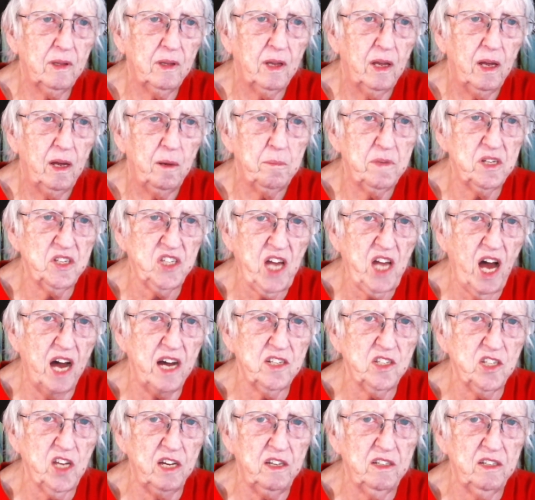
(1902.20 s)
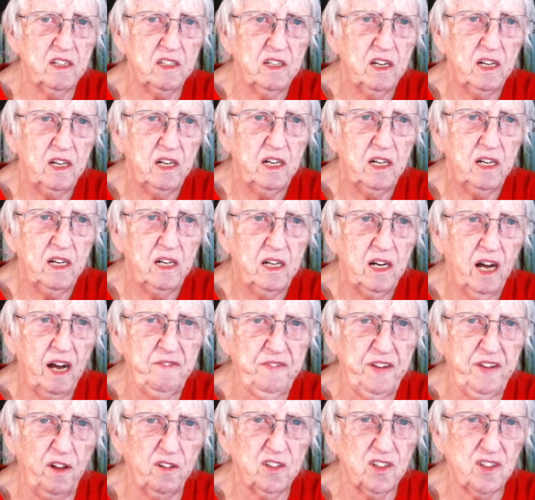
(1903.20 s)
Besides, I
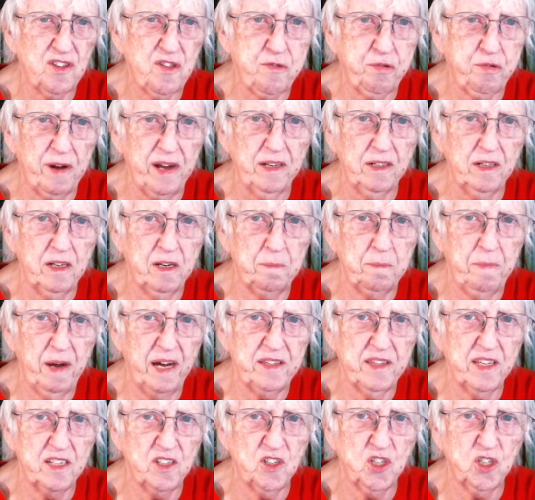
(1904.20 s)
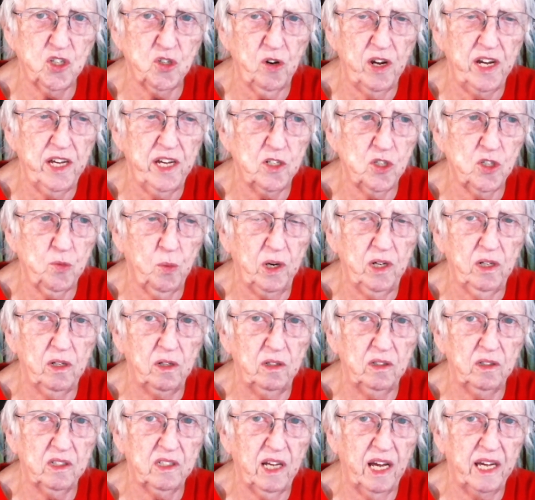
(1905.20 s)
felt threatened by this strange
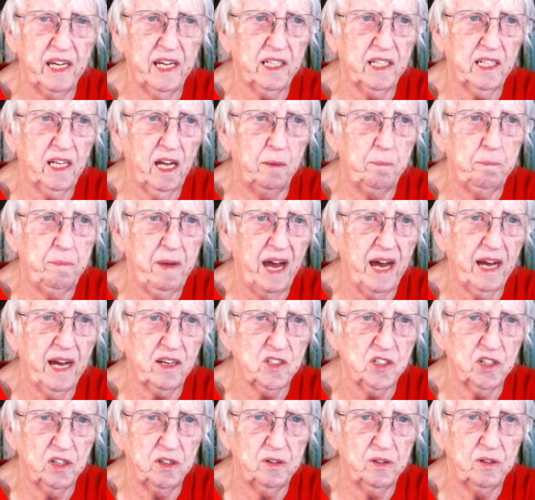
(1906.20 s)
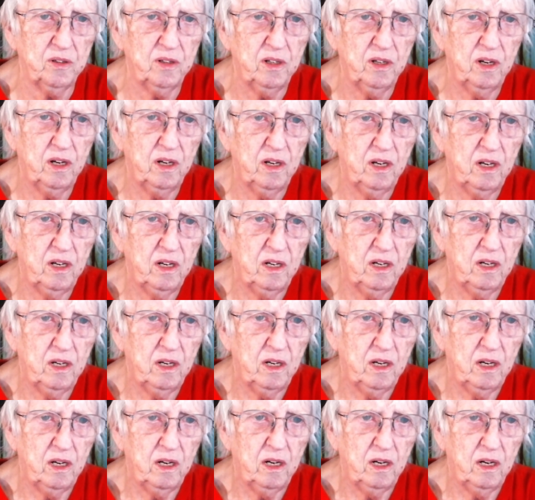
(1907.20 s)
world I had come back to.
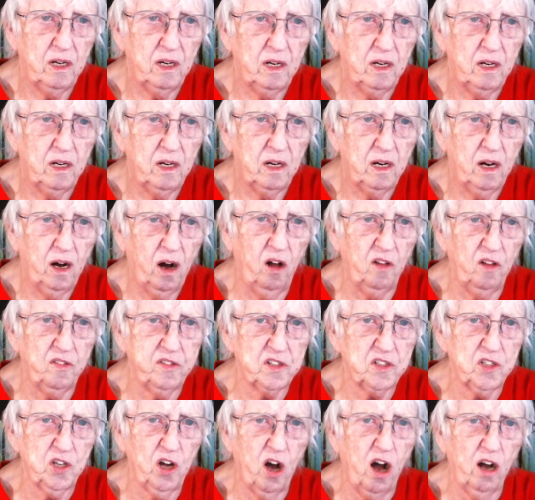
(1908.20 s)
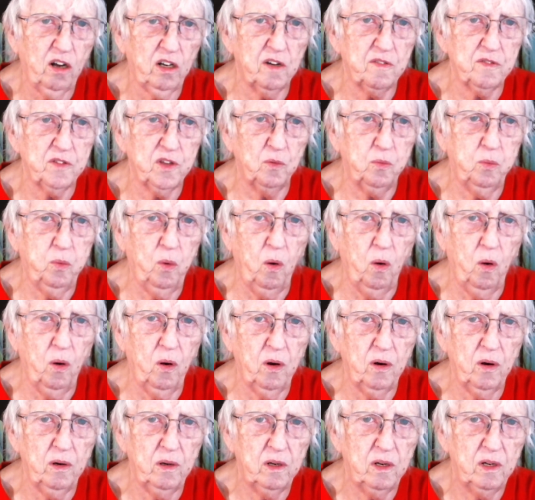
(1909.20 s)
All the talk of the
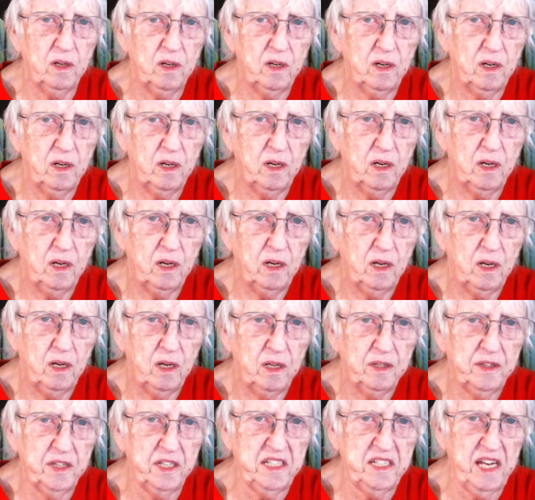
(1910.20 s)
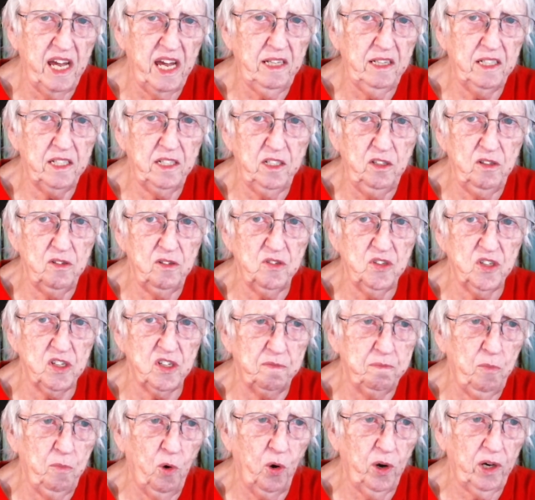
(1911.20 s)
war, the daily news
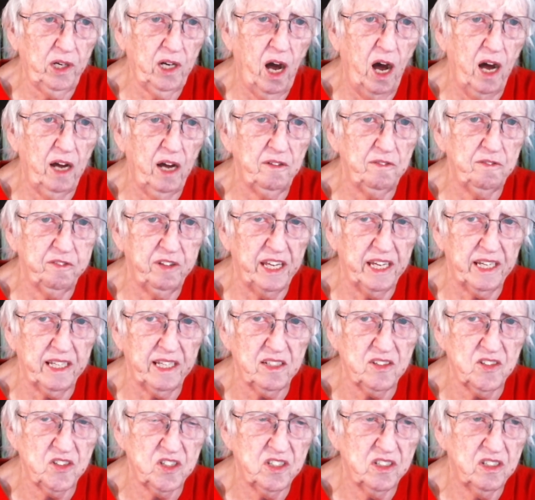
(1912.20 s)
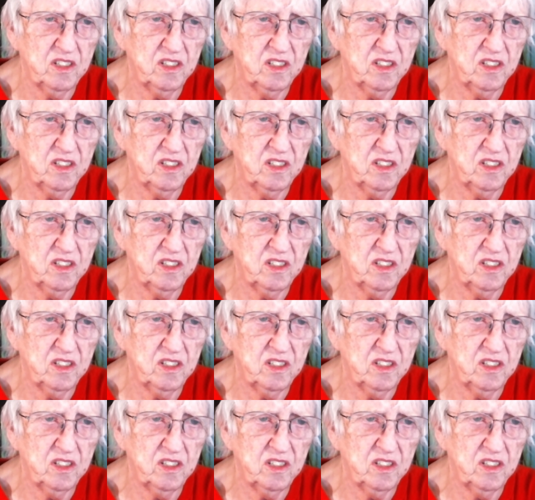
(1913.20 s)
of more conflicts,